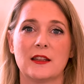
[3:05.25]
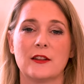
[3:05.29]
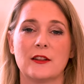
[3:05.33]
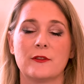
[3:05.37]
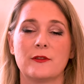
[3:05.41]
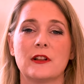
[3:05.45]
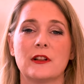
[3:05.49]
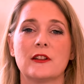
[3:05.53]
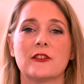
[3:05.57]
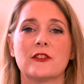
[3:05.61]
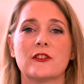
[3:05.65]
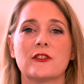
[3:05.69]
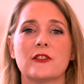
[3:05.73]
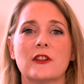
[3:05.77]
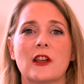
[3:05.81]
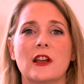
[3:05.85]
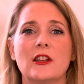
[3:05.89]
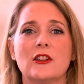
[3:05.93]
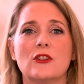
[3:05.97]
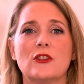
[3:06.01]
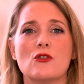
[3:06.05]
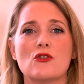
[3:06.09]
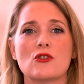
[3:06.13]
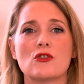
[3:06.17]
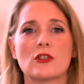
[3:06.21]
The filters
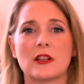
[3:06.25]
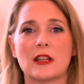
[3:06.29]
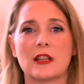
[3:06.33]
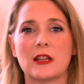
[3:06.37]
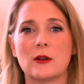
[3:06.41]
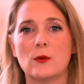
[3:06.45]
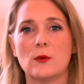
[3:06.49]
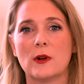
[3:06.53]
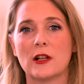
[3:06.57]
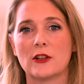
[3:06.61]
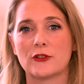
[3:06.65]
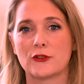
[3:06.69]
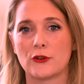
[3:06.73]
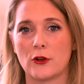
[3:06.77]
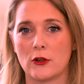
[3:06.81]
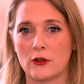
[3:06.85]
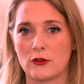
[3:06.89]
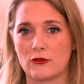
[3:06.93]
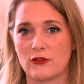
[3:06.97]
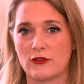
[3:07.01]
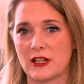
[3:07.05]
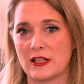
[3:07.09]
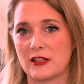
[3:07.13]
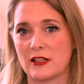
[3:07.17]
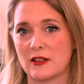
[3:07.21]
are usually well
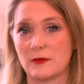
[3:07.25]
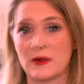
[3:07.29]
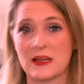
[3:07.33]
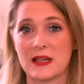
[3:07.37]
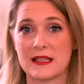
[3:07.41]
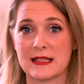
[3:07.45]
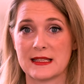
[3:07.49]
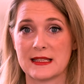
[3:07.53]
tolerated by